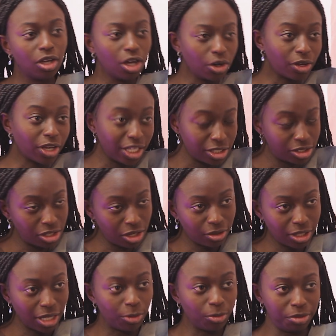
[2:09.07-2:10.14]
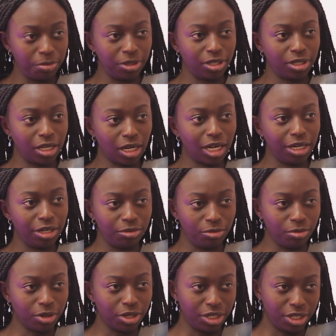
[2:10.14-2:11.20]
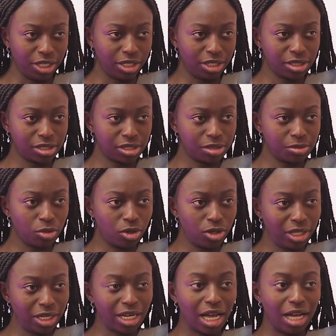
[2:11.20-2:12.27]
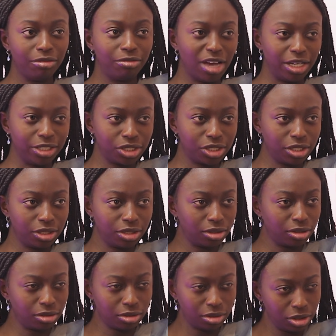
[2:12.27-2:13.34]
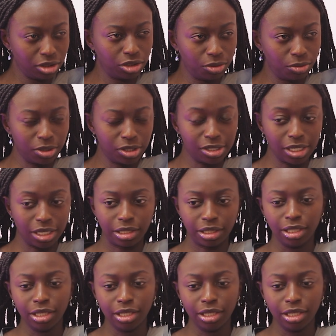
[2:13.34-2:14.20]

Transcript: Okay, so that would be kind of what it is. Okay, more like high fashion, mm-hmm. or you would say.